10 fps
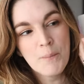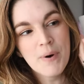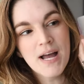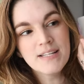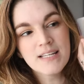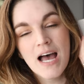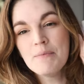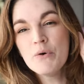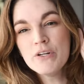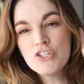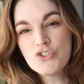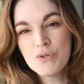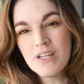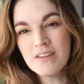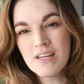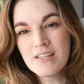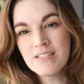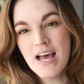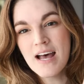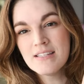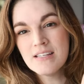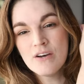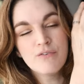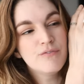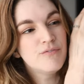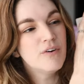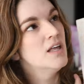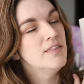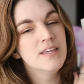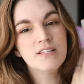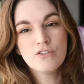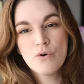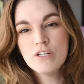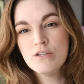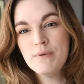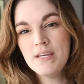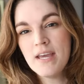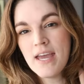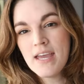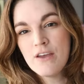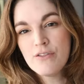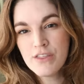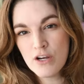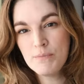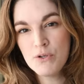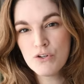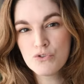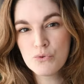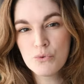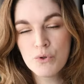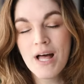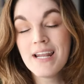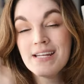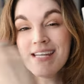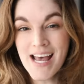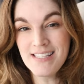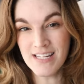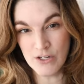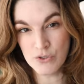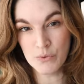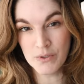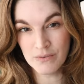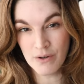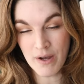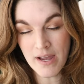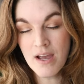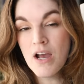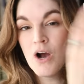but I'm going to treat this as if this is going to be a therapeutic tool and a testing tool, okay?